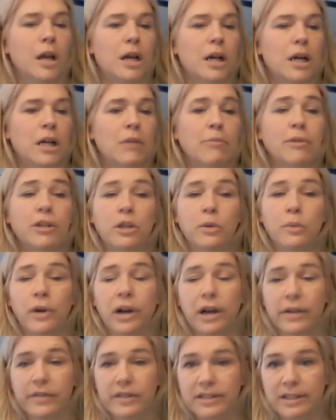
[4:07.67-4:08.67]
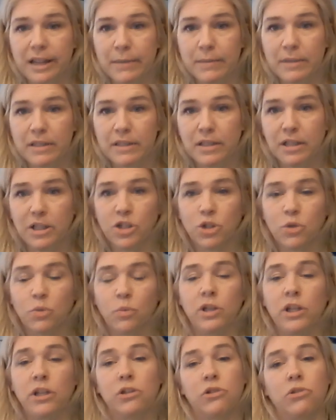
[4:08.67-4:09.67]
But you will have assignments each
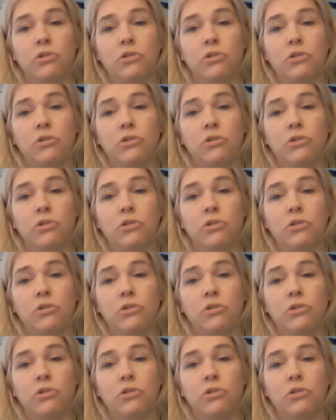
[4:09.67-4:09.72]
week.